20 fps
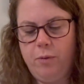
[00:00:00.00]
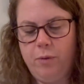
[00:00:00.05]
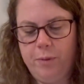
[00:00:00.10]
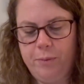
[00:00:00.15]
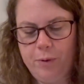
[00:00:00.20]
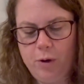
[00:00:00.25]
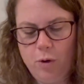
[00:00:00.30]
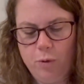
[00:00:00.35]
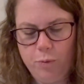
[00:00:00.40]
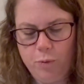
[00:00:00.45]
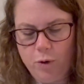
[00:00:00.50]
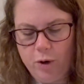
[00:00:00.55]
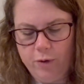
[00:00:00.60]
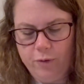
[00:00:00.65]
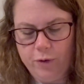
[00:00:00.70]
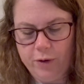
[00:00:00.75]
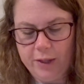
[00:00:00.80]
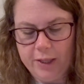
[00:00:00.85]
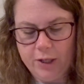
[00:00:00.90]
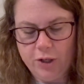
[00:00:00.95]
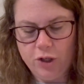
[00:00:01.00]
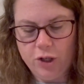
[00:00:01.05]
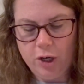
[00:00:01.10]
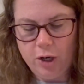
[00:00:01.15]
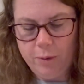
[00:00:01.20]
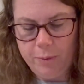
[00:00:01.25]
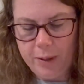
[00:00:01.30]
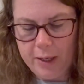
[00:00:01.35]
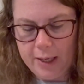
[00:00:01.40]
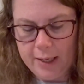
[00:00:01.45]
WIP Go board for this
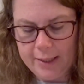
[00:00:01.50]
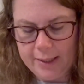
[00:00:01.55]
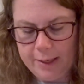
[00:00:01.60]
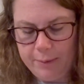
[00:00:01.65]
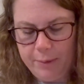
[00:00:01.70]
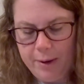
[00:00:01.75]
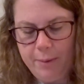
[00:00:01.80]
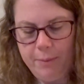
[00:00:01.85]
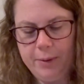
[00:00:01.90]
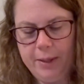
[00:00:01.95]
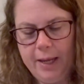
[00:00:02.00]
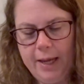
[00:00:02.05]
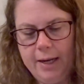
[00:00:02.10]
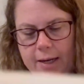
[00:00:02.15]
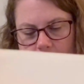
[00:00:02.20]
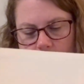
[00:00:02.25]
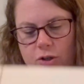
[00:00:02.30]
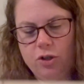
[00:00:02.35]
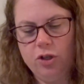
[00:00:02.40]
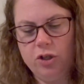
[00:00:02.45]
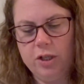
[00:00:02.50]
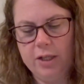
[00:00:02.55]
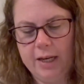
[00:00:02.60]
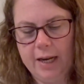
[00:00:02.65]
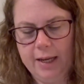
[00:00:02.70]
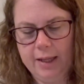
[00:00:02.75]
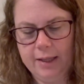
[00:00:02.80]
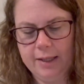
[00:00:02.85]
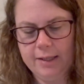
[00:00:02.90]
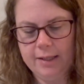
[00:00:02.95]
year because my plan is to just
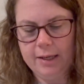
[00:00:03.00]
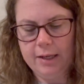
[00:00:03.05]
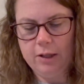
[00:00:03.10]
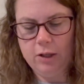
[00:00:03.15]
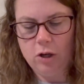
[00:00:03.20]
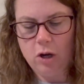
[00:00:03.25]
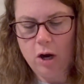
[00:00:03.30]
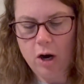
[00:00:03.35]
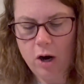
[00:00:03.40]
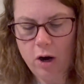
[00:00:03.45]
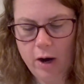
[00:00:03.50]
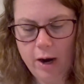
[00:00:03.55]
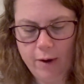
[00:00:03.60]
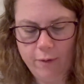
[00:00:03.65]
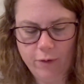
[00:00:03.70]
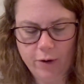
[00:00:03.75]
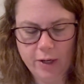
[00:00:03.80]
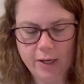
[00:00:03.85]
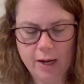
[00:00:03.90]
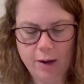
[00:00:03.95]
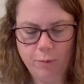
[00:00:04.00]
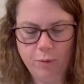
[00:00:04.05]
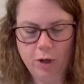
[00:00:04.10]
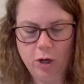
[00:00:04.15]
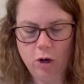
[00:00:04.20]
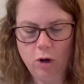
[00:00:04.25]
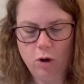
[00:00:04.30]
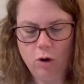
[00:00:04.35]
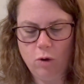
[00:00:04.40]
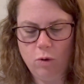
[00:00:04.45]
take this in the car every time we
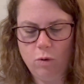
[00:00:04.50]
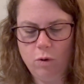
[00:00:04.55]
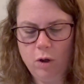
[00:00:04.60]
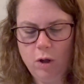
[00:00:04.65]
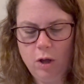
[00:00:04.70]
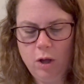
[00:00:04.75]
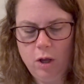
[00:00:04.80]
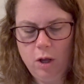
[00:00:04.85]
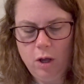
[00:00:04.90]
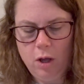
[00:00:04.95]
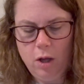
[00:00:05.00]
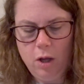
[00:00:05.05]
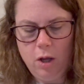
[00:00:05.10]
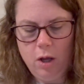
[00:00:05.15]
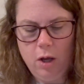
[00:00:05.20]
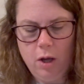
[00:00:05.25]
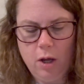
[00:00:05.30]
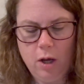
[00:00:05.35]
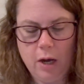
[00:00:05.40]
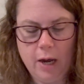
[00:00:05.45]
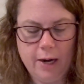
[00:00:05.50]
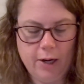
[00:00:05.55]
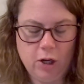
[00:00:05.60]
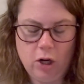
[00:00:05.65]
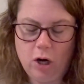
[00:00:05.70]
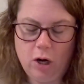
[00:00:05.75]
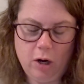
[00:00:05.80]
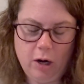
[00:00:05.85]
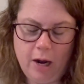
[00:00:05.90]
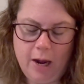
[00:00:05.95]
go
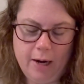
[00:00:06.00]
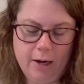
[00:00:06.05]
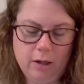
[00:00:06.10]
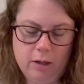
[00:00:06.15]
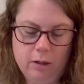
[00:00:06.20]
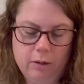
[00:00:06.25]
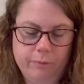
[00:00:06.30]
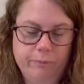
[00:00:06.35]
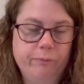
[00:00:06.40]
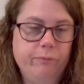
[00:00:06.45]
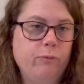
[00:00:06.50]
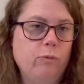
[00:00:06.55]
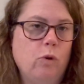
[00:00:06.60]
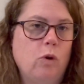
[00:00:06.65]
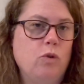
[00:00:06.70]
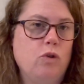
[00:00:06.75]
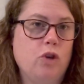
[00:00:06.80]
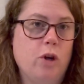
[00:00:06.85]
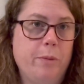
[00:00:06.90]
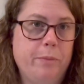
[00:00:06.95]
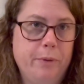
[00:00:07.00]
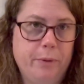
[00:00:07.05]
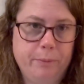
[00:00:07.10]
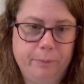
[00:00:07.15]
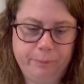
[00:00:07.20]
on a road trip.